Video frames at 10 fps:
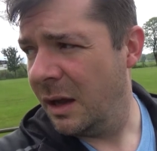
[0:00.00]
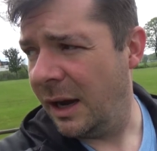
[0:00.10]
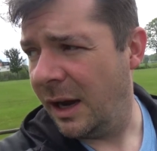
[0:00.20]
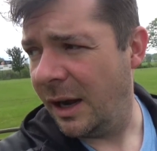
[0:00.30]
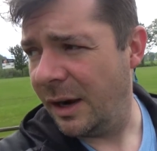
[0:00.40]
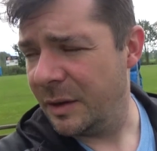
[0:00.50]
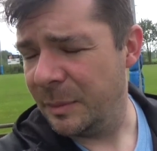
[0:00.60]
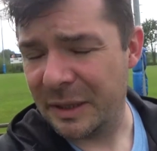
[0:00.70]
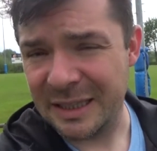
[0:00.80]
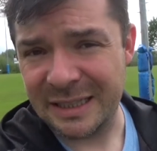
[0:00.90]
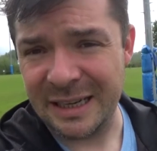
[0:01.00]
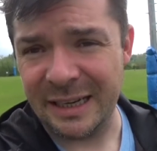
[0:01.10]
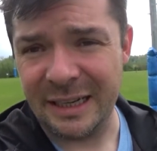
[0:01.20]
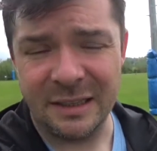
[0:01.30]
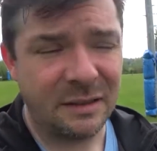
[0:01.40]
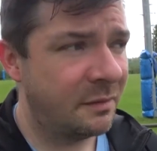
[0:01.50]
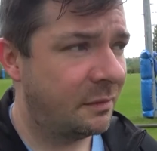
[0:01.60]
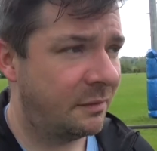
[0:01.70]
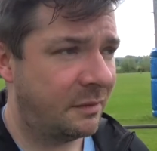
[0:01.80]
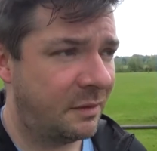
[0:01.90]
uh, but the city
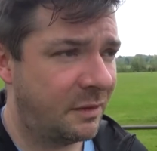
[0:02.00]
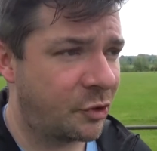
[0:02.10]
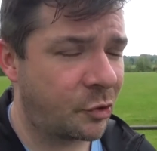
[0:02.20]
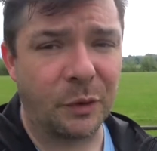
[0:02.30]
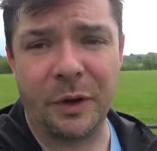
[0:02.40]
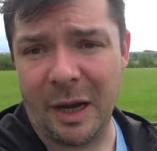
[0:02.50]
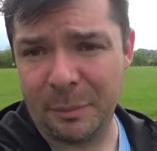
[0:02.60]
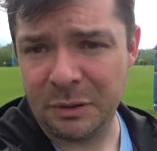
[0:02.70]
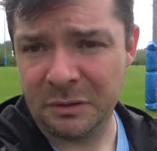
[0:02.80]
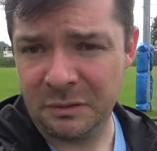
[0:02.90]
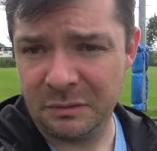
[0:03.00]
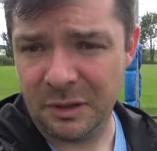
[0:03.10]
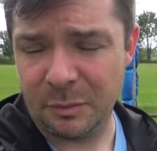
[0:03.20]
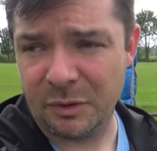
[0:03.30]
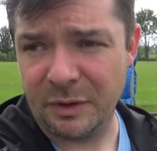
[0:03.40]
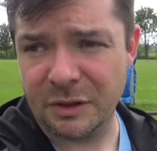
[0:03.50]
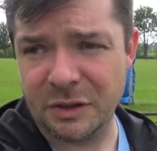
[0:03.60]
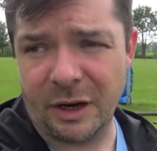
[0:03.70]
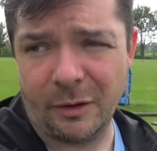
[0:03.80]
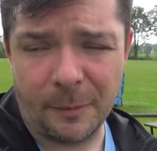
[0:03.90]
screwed up a number of years
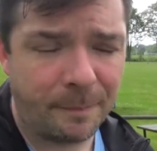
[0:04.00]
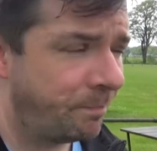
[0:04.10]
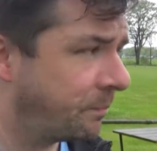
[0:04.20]
ago.